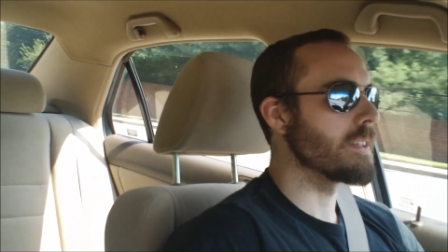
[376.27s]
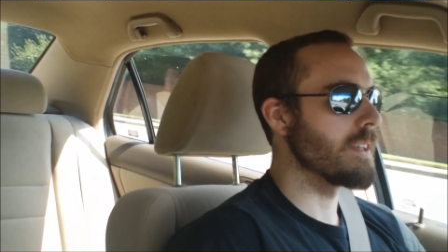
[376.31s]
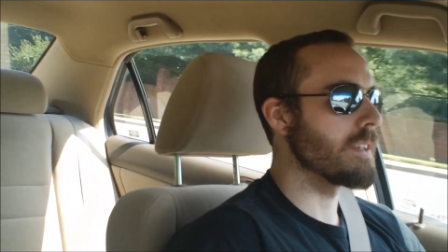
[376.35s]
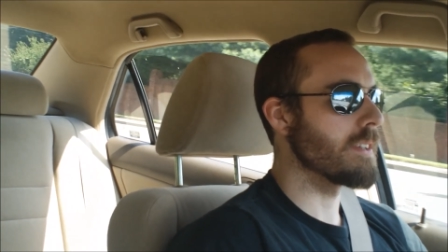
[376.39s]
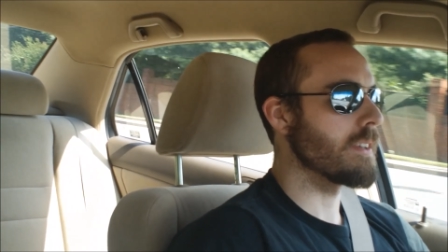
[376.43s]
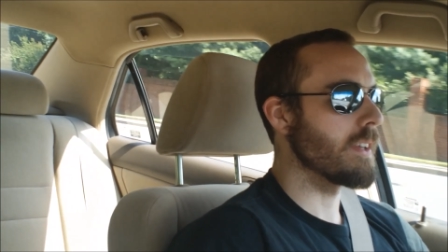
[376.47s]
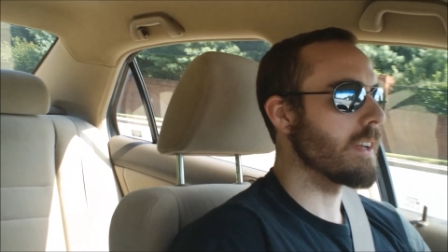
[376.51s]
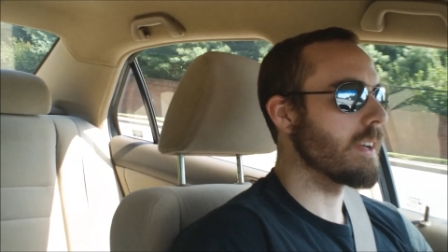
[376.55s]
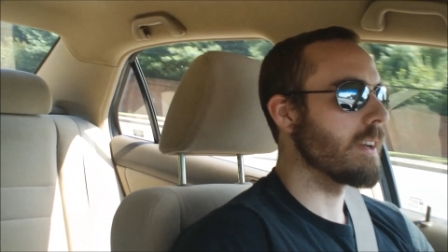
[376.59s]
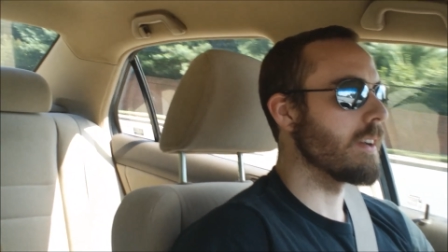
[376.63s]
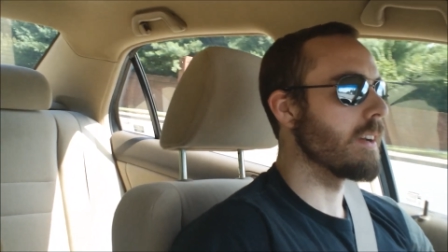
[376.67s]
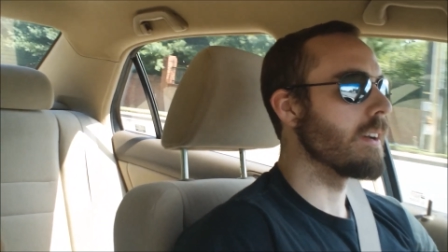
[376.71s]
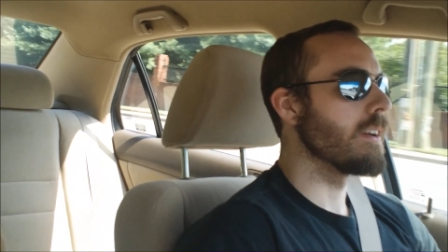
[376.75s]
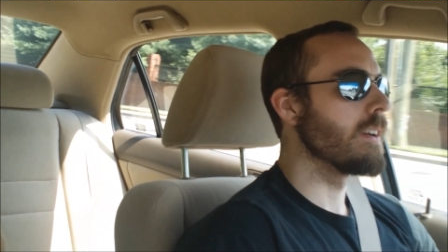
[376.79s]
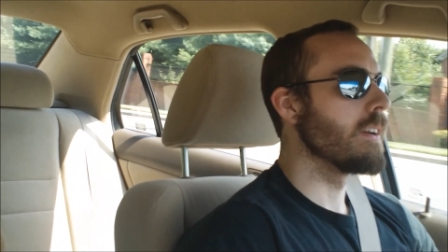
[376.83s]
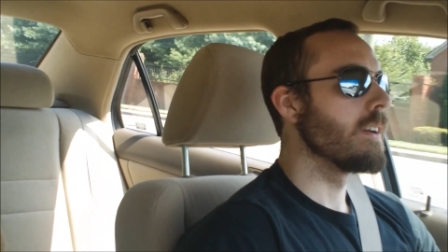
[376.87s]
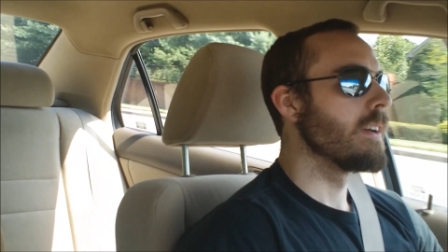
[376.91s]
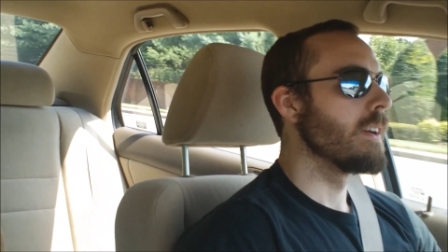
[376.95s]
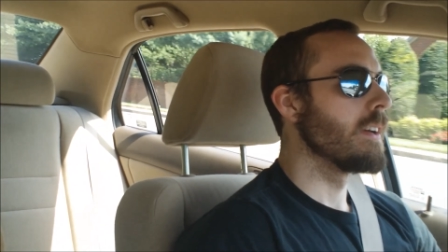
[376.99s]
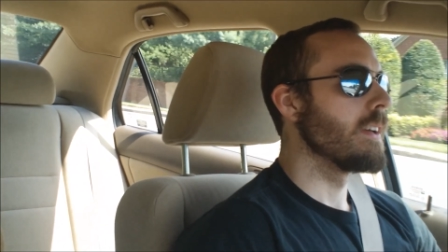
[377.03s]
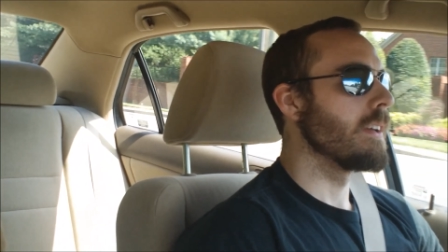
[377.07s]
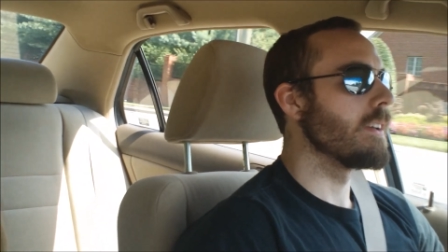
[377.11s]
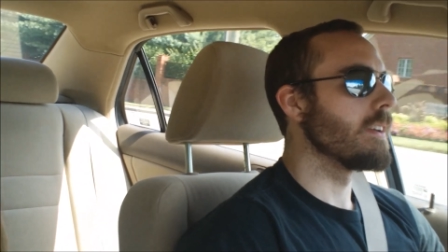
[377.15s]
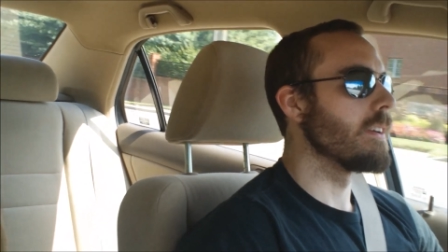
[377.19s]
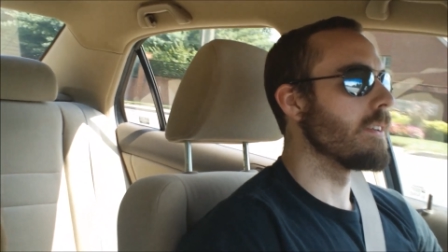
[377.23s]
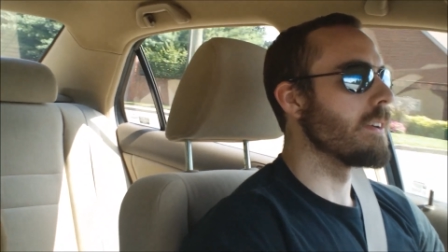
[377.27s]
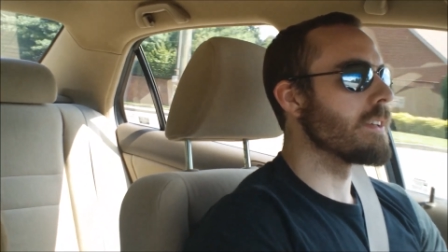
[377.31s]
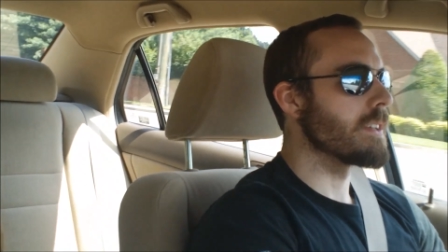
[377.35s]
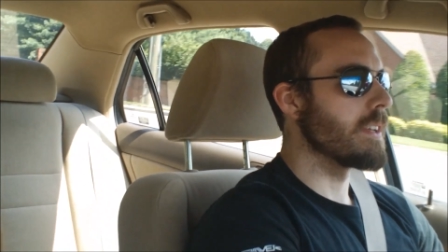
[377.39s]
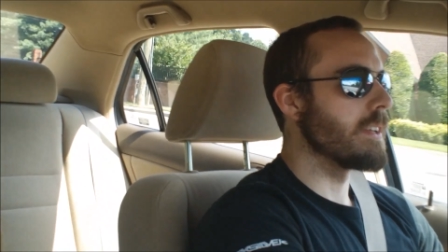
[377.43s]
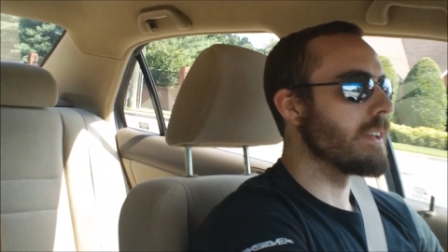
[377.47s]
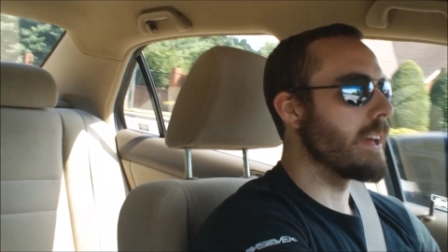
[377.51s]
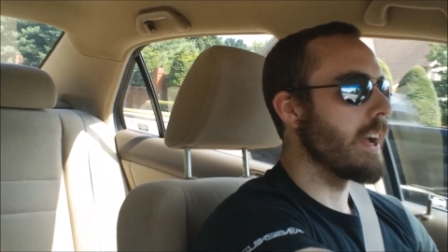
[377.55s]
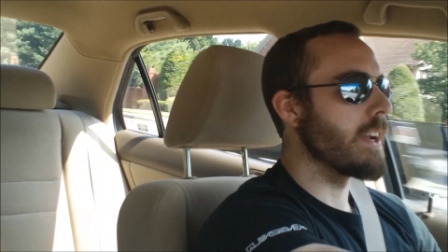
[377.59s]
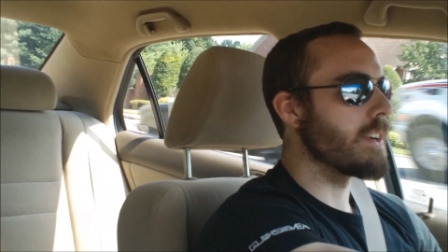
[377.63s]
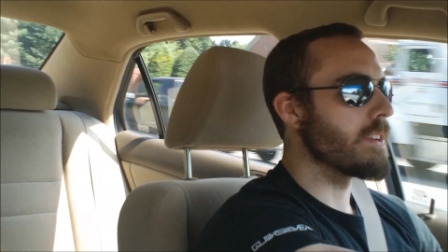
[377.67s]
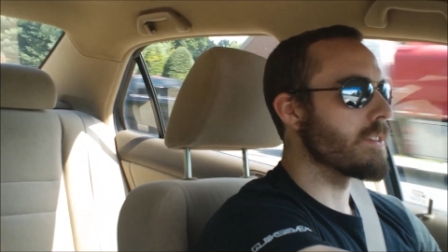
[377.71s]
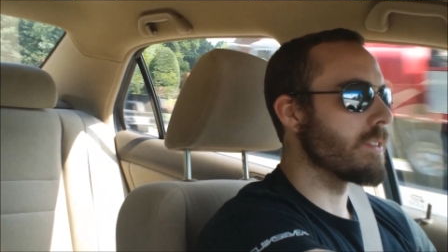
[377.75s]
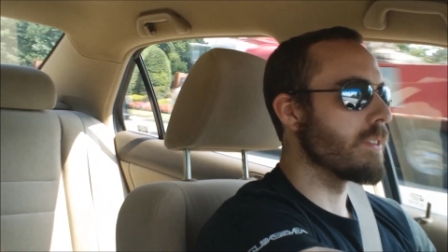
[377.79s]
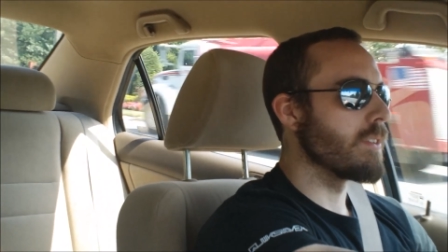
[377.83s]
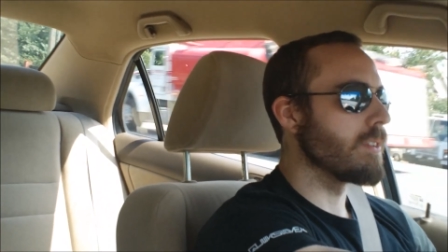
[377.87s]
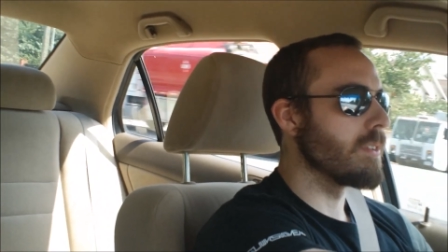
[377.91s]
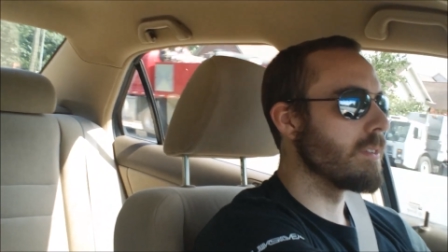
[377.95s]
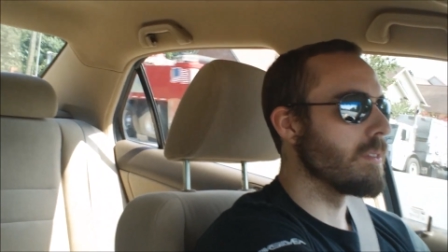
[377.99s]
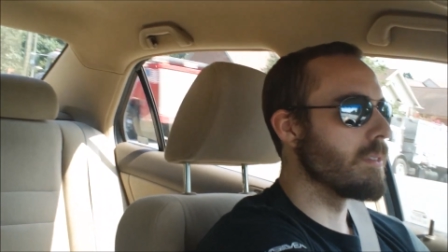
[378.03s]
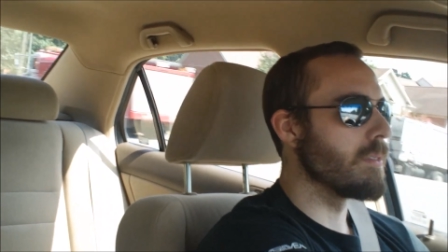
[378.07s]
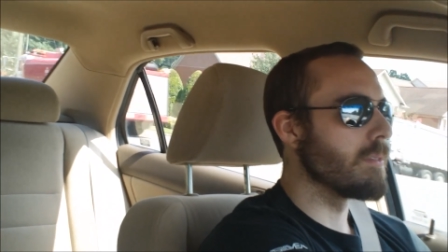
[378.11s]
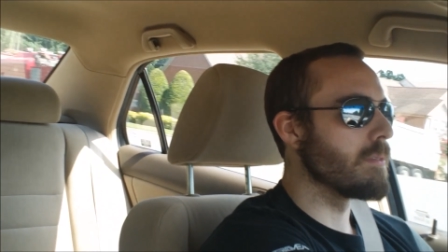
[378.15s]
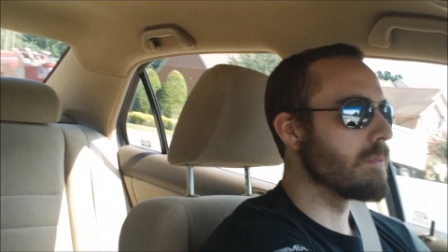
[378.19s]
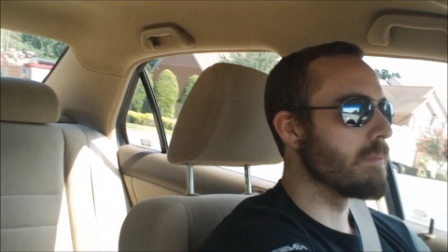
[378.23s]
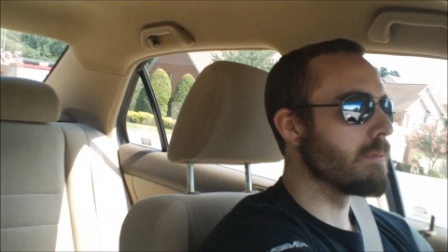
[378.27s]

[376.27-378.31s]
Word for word: he's like a, you know, he's a natural.